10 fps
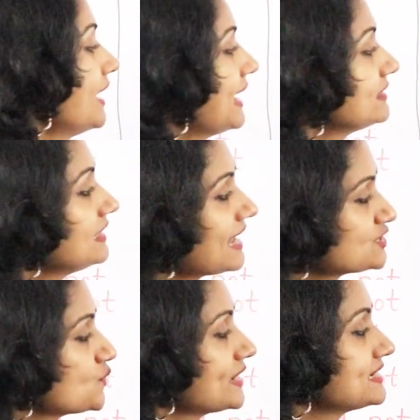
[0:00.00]
And the
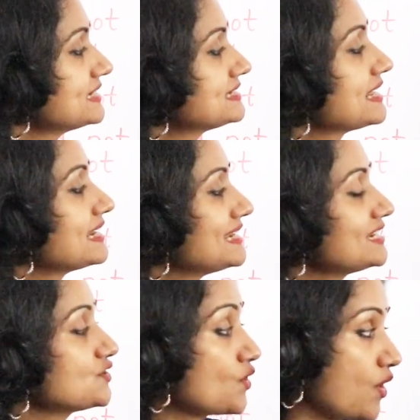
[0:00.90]
last one is
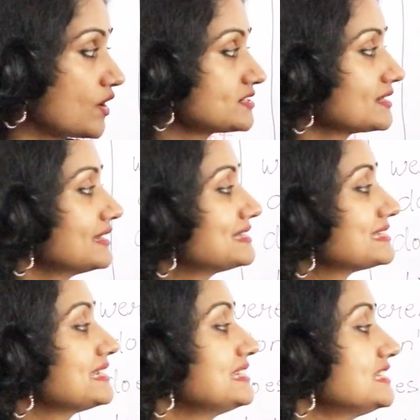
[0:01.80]
need not.
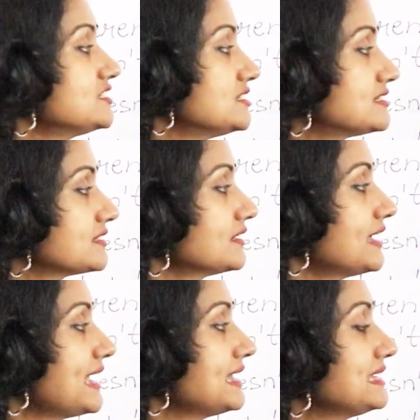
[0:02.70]
It's needn't.
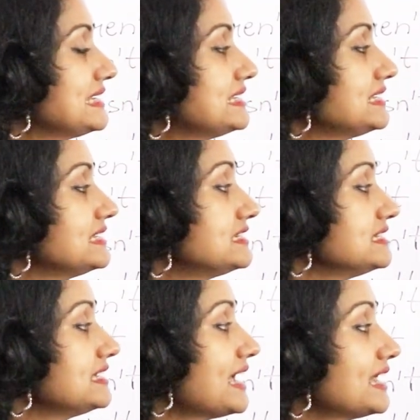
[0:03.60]

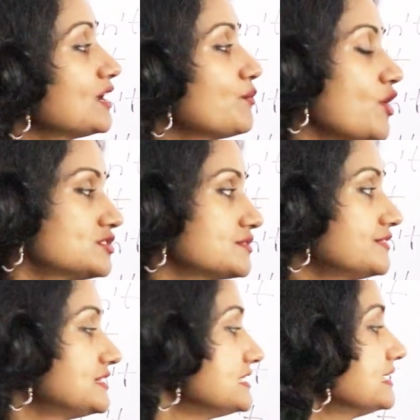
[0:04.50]
N-E-E-D-N
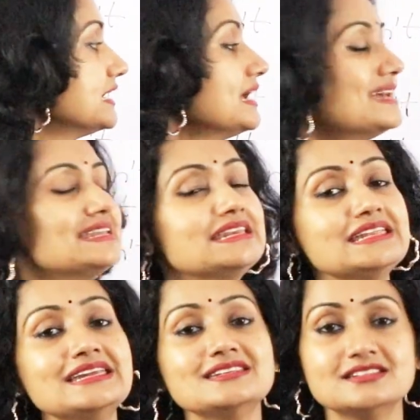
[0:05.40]
apostrophe T.
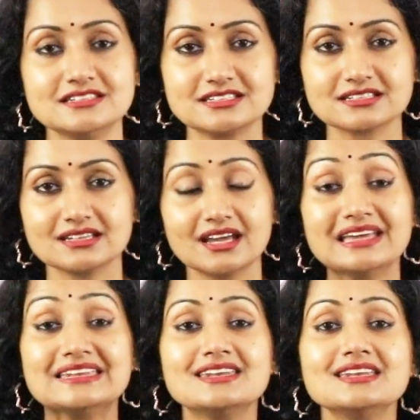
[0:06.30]
Needn't.
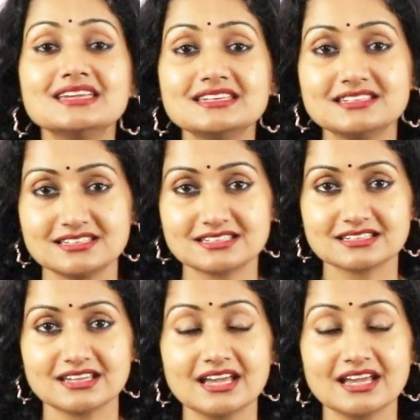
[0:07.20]
Needn't.